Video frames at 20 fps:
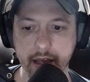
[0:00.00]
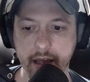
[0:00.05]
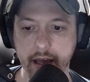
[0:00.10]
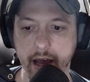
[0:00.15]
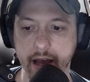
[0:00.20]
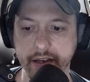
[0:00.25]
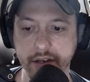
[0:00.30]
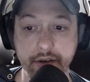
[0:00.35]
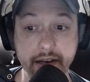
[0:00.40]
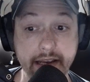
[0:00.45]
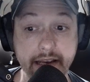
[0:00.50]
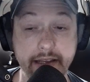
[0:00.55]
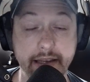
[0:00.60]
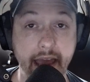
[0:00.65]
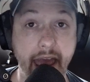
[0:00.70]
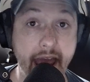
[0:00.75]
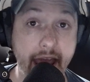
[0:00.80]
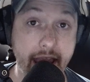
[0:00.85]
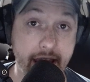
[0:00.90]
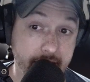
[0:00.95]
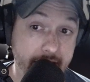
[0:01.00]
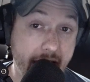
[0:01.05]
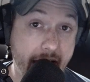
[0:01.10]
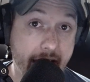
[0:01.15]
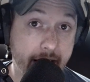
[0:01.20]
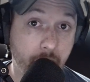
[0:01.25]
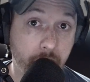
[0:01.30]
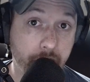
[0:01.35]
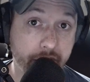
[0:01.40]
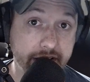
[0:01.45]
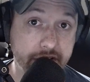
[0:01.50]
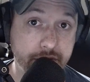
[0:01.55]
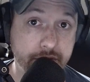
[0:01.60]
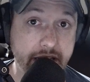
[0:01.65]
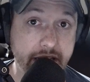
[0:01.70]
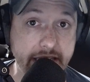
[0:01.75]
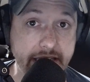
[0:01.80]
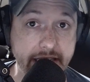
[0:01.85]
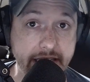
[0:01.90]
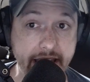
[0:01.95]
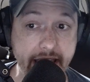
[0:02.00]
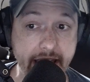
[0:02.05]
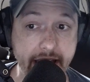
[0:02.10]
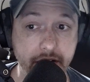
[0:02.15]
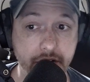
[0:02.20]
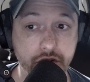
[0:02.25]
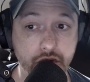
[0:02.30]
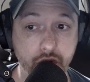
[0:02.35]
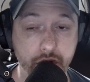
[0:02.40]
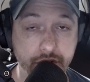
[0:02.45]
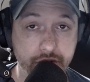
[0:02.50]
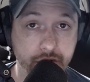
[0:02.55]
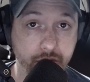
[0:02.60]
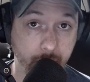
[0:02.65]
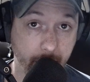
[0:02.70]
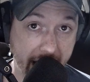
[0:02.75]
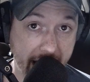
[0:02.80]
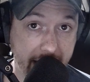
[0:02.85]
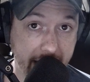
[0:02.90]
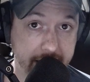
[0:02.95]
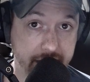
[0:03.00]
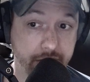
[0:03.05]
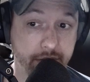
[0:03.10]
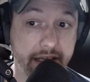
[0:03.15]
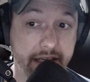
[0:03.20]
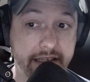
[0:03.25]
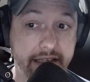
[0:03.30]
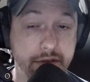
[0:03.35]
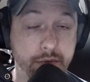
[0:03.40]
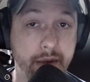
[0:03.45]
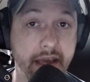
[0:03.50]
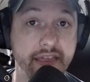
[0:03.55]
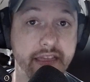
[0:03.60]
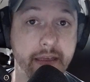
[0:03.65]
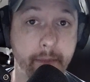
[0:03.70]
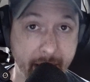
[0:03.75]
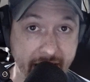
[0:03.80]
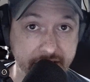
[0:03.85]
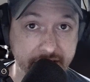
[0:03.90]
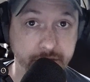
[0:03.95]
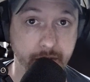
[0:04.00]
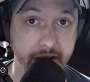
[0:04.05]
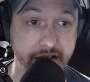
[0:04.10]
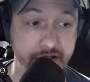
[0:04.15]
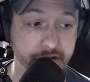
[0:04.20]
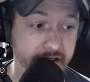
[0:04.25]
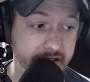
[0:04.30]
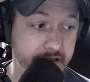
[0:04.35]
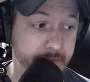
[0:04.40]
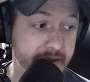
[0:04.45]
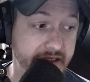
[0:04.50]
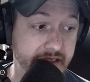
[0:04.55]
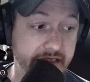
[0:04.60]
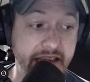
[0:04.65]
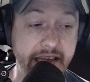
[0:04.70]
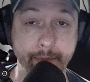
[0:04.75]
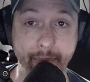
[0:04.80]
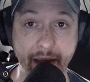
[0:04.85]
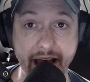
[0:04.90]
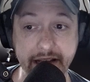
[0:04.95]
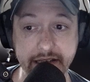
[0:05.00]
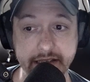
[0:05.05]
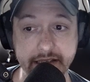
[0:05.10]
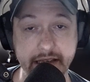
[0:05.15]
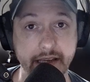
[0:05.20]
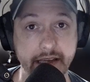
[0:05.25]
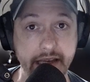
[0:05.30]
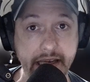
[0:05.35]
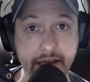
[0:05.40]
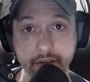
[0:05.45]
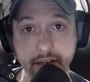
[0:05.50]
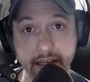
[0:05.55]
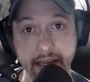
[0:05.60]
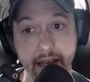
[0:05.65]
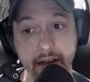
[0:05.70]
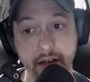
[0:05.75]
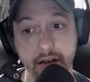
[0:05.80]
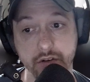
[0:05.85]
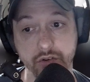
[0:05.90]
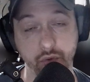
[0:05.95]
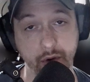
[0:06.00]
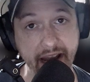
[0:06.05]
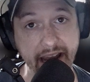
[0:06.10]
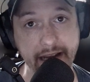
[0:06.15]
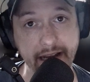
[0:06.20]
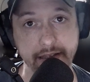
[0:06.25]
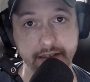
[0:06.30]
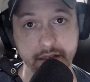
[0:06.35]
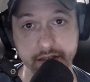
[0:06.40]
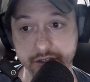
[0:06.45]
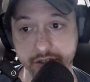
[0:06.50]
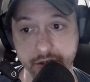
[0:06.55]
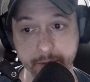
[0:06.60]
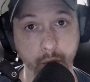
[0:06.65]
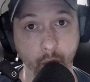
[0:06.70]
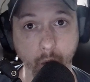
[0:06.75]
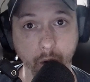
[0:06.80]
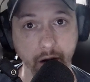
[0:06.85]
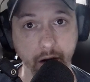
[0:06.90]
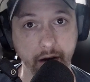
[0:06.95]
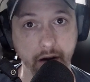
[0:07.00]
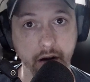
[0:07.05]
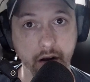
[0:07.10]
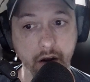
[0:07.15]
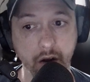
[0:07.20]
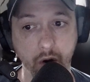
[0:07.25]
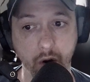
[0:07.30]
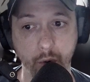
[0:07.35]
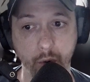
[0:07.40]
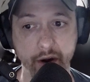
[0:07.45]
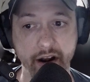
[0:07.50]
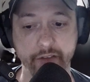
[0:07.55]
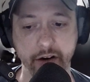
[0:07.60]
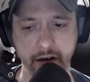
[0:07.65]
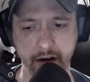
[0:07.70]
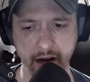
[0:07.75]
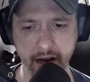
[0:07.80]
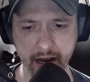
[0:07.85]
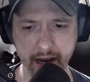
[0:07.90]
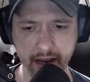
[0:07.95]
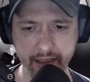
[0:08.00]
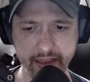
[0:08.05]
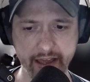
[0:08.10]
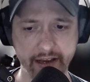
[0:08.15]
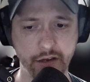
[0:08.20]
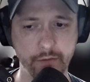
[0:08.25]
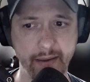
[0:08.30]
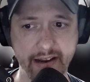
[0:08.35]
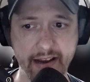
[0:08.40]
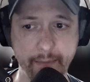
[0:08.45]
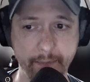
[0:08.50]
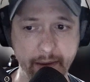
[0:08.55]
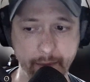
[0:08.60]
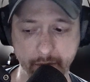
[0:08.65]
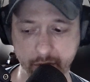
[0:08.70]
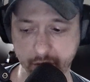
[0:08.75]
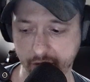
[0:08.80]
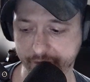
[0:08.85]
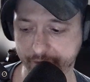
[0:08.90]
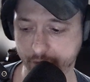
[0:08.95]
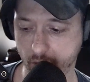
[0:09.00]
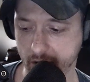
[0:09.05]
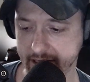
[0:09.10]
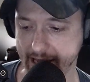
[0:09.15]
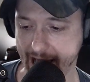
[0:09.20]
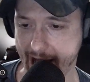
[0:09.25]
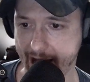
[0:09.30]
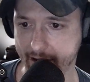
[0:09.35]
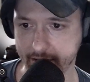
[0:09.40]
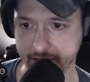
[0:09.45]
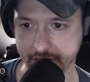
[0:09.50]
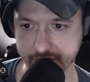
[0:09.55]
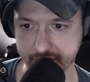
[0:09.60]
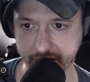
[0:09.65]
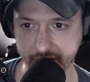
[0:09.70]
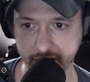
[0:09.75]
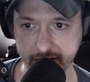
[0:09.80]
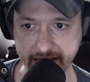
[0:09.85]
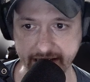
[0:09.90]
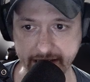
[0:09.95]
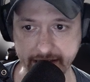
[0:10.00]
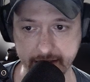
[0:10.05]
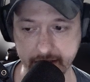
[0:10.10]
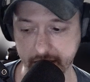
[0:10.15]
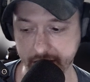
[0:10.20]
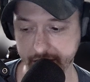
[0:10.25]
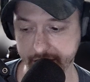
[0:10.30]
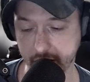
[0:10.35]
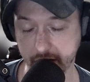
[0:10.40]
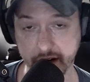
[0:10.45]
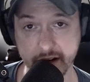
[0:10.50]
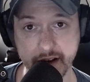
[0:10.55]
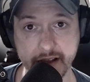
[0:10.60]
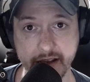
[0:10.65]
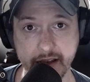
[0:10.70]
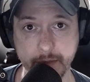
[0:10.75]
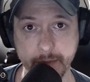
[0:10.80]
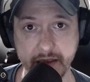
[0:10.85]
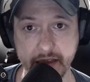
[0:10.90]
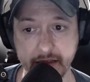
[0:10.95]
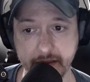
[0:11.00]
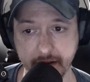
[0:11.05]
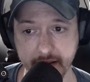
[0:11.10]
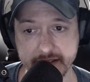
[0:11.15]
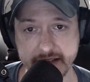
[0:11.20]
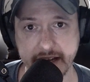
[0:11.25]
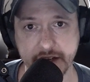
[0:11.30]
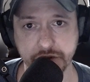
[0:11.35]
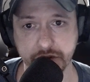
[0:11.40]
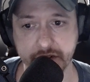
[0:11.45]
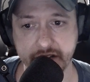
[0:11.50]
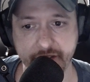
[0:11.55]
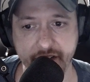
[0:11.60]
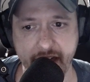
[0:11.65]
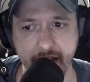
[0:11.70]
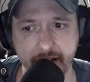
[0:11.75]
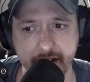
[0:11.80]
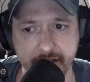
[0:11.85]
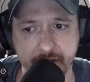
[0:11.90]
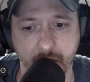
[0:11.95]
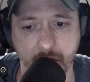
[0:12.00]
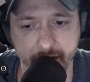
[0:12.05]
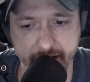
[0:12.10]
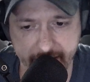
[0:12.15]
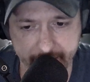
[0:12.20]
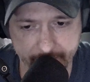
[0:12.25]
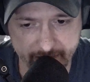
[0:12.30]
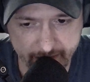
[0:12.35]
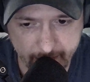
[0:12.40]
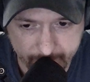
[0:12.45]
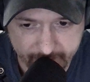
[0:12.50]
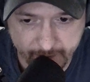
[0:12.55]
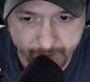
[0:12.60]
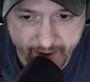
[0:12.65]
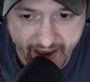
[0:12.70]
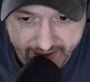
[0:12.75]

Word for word: Uh, you need to, and not only do you need to get good grades, you need to get the best grades. You need to be the best to even get grants because you're poor or whatever. That you might not be able to afford college, so you're need you're going to need to be essentially the valedictorian and become the